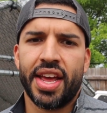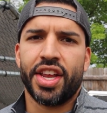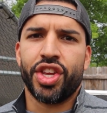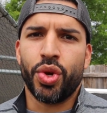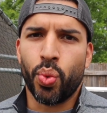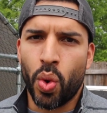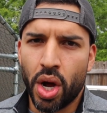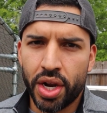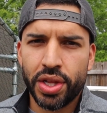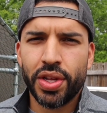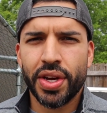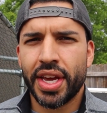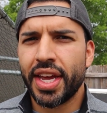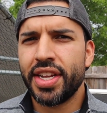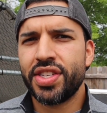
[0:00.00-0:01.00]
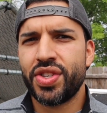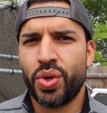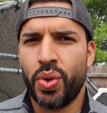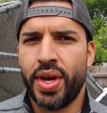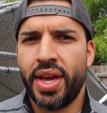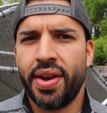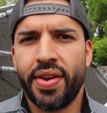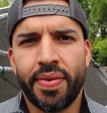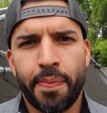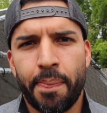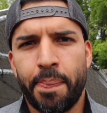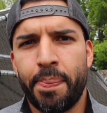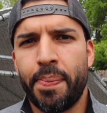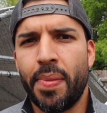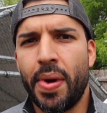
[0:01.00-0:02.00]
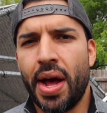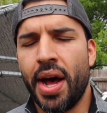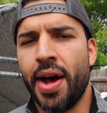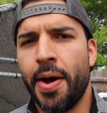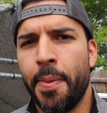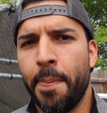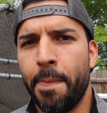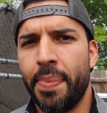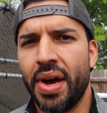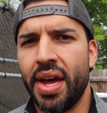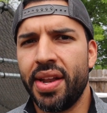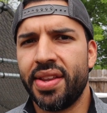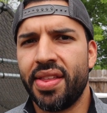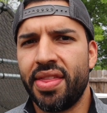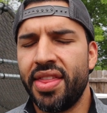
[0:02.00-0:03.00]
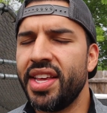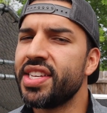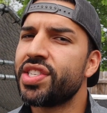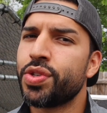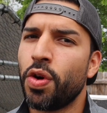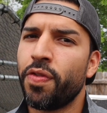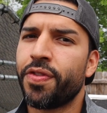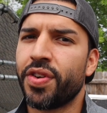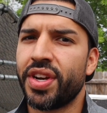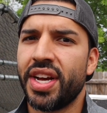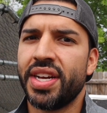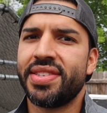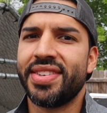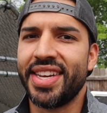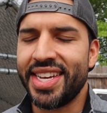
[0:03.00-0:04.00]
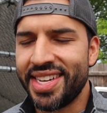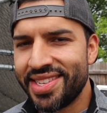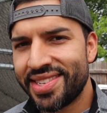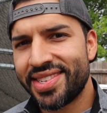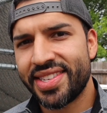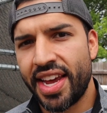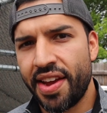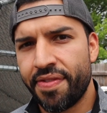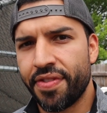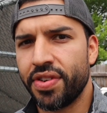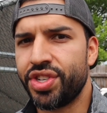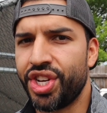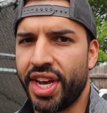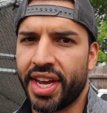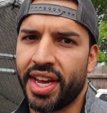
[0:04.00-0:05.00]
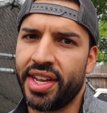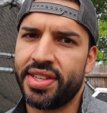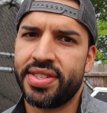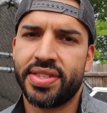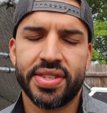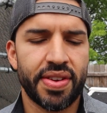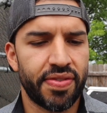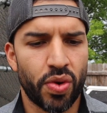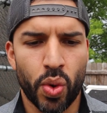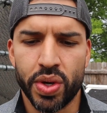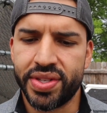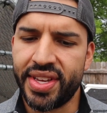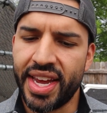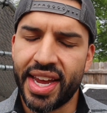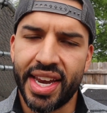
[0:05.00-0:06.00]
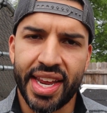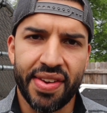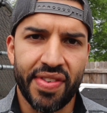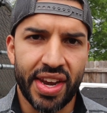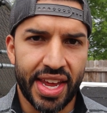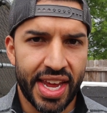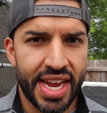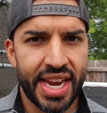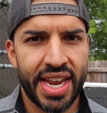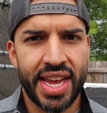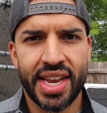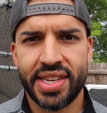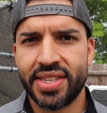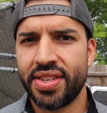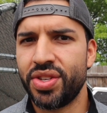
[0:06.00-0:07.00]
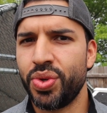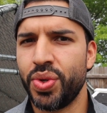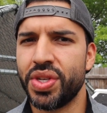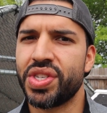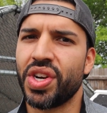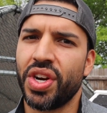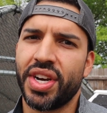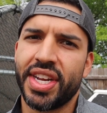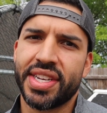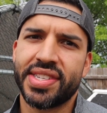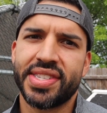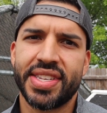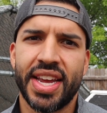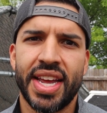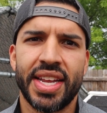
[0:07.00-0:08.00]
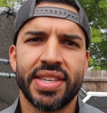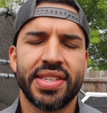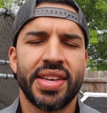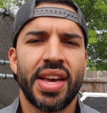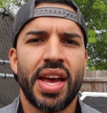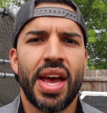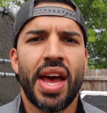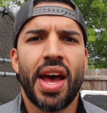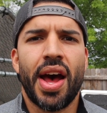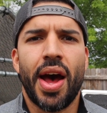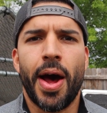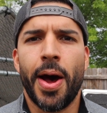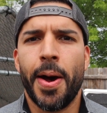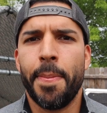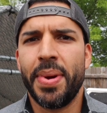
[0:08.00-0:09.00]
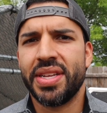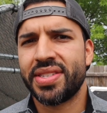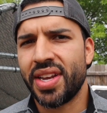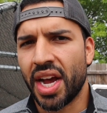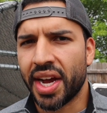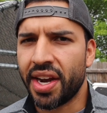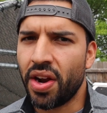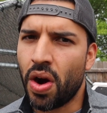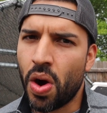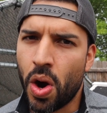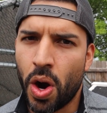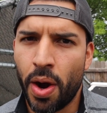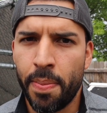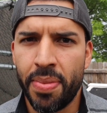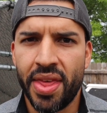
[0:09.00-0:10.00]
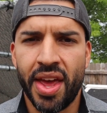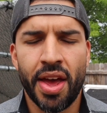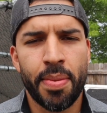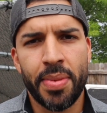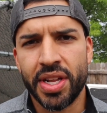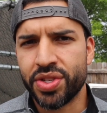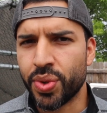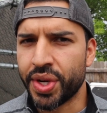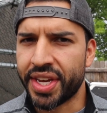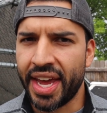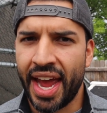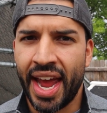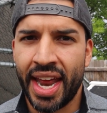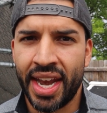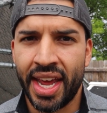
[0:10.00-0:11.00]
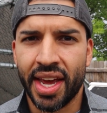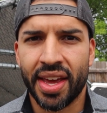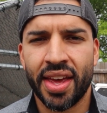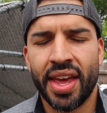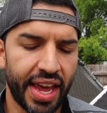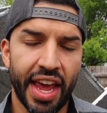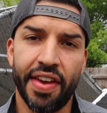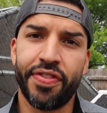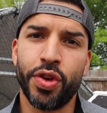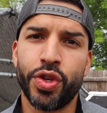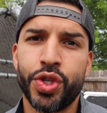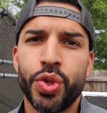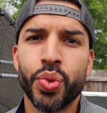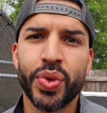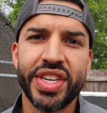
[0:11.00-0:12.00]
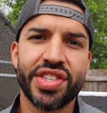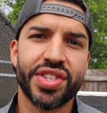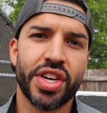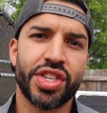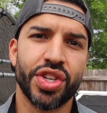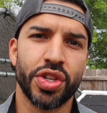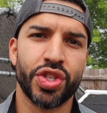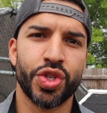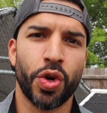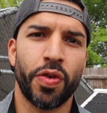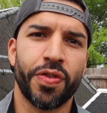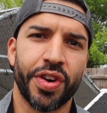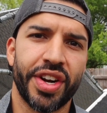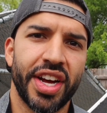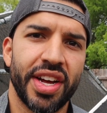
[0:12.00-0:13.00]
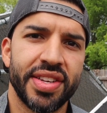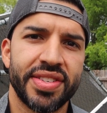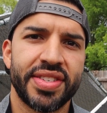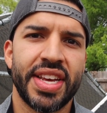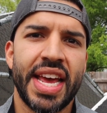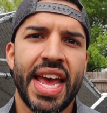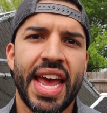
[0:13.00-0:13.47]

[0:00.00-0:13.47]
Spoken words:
You want to look into it, but this sulfur dust is safe for chickens. Of course, they can even eat it to a certain extent. It's not going to harm them. It's organic. If you do research on sulfur dust,